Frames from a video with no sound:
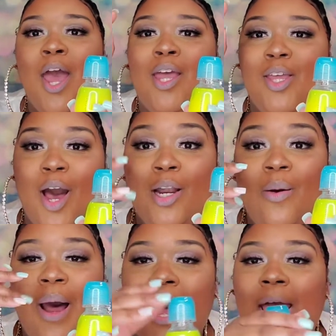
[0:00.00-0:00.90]
Y'all know
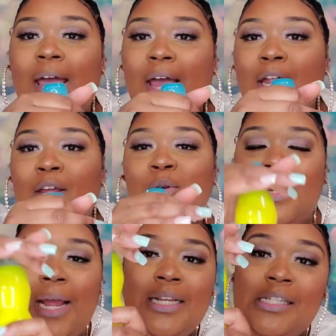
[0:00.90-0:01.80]
how here in the
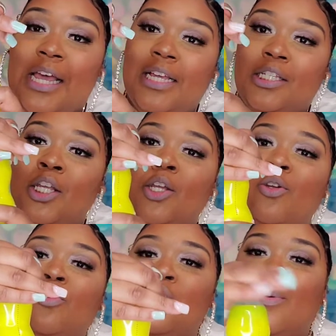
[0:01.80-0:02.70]
United States,
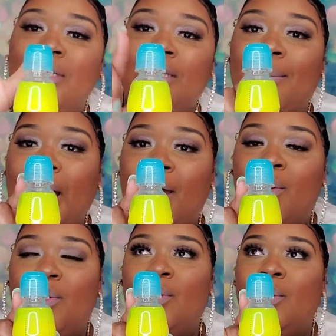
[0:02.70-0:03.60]
you twist the
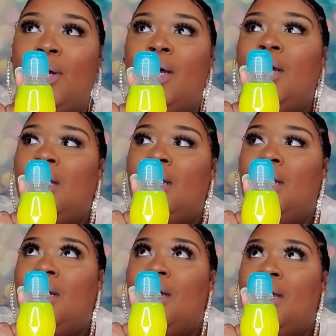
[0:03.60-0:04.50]
bottle
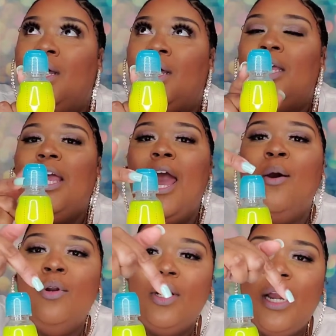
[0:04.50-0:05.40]

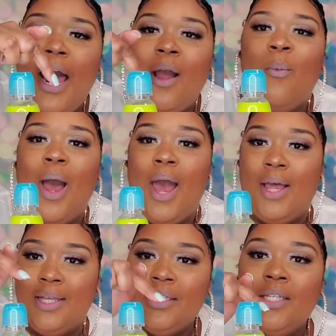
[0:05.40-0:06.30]

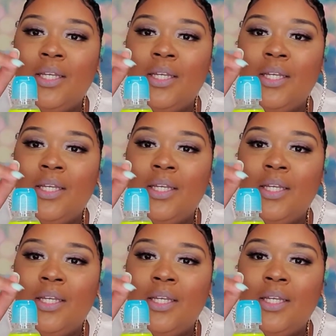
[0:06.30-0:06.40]
counterclockwise.